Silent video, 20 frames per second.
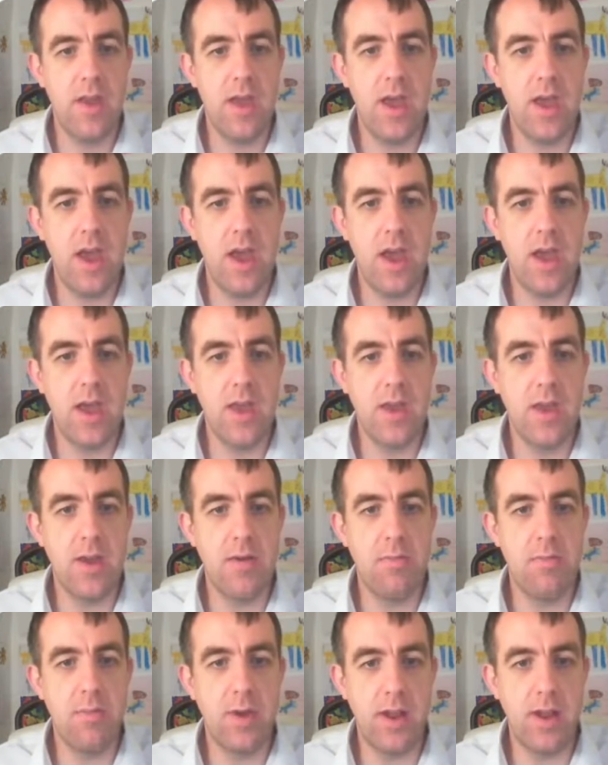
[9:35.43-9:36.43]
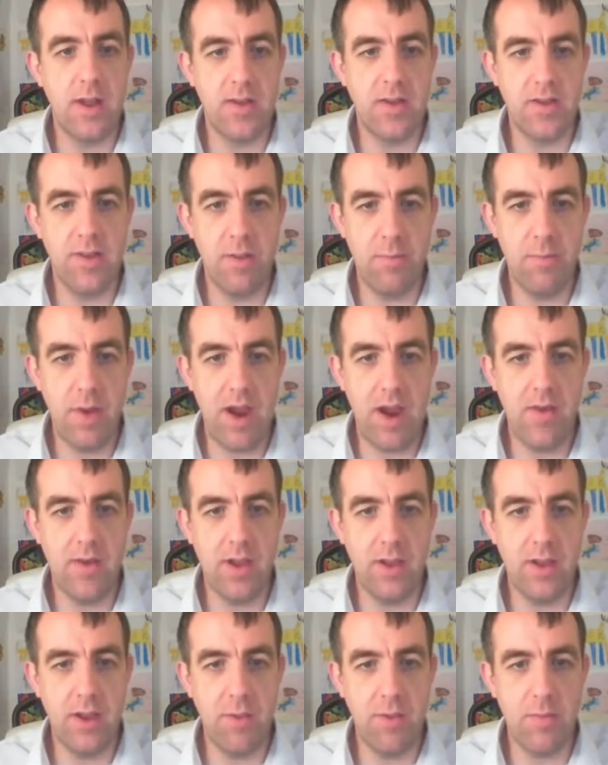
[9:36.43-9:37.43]
A plus the
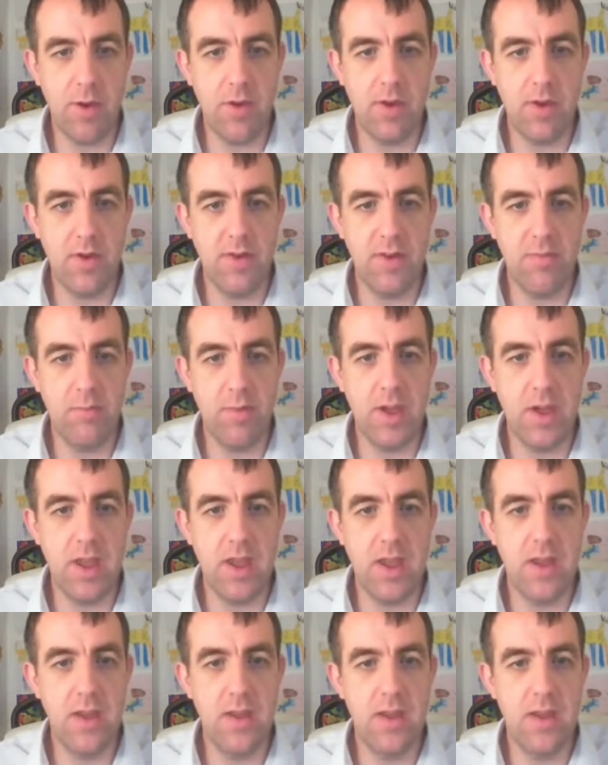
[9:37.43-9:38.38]
parallel component of B